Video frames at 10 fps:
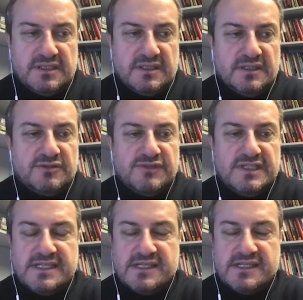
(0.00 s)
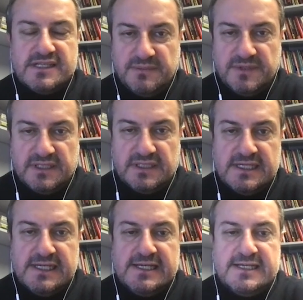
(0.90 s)
to disagreement
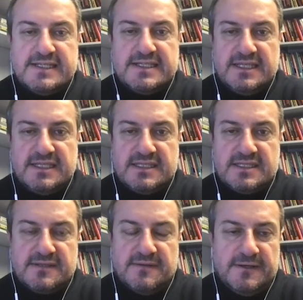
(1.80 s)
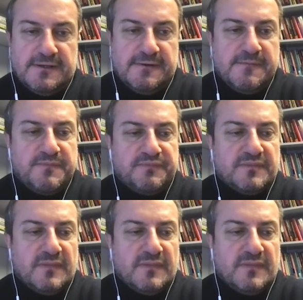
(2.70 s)
since the